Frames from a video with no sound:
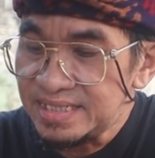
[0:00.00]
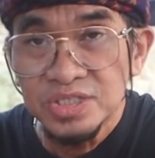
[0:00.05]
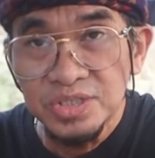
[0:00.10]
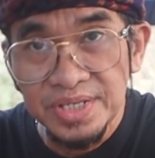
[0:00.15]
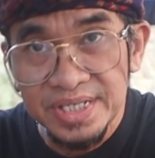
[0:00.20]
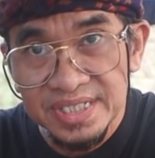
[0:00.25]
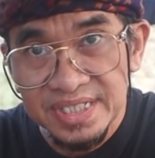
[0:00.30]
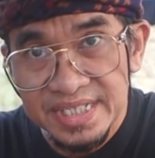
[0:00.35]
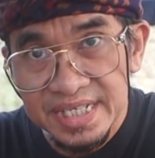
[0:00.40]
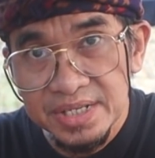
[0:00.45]
So
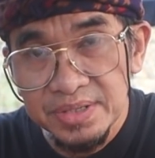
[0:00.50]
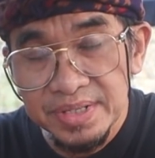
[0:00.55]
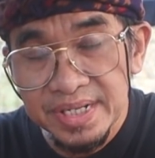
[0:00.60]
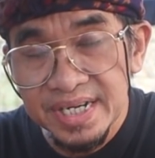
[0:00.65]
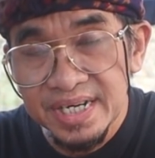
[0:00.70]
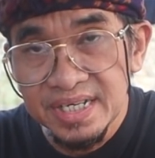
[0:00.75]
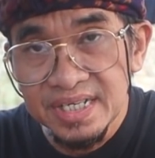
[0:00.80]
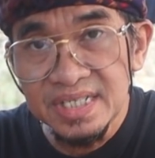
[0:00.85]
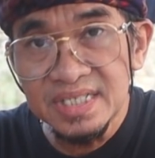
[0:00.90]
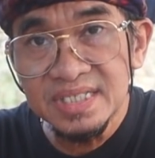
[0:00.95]
it's
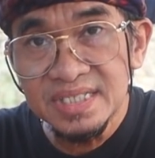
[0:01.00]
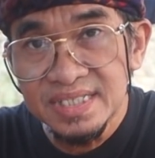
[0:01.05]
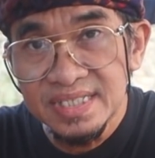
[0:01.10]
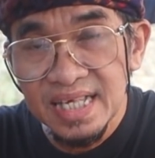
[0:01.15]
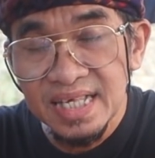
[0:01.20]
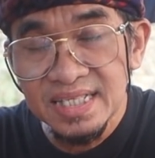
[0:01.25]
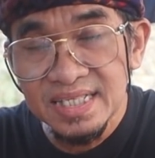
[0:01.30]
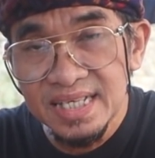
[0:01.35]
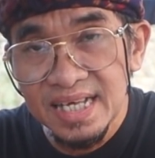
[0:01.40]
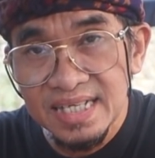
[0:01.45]
Circular
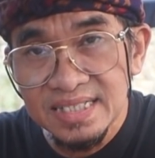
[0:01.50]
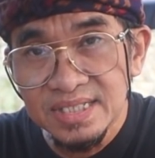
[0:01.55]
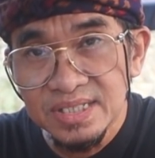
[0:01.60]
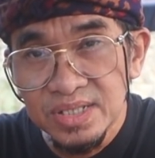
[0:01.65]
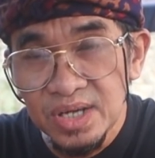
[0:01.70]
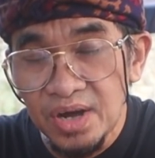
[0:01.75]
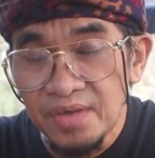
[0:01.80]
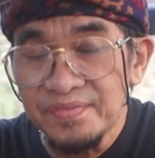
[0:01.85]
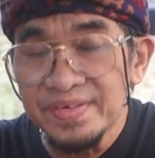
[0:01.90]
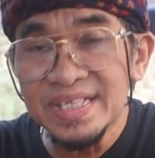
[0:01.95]
Satgas
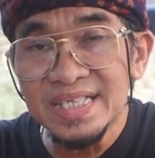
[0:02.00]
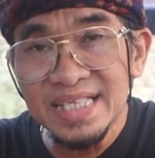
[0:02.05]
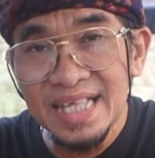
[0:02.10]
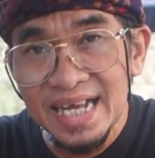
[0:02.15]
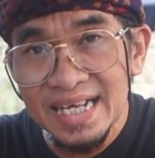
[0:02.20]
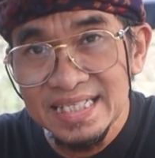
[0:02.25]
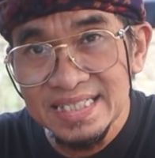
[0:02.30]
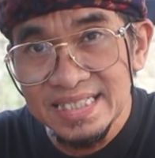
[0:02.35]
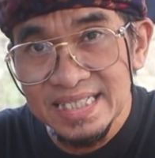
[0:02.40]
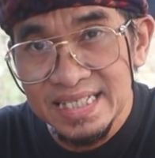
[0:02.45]

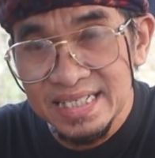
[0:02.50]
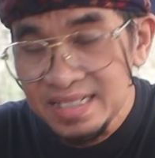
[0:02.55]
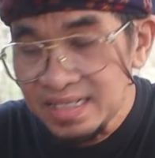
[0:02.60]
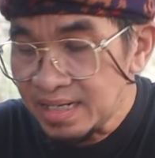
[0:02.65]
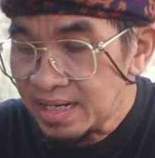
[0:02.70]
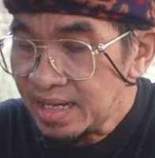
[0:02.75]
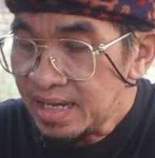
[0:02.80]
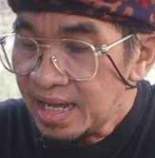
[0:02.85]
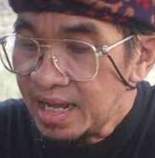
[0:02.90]
Covid-19,